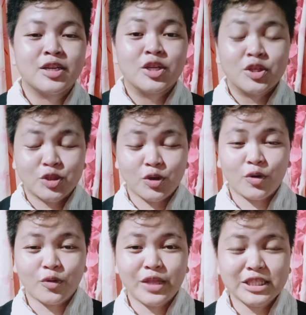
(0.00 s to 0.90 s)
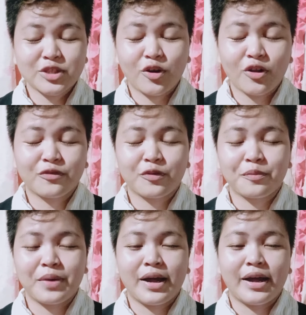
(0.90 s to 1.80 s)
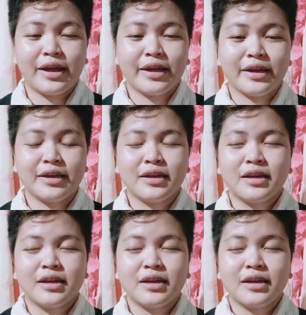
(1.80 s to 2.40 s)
So that's all for my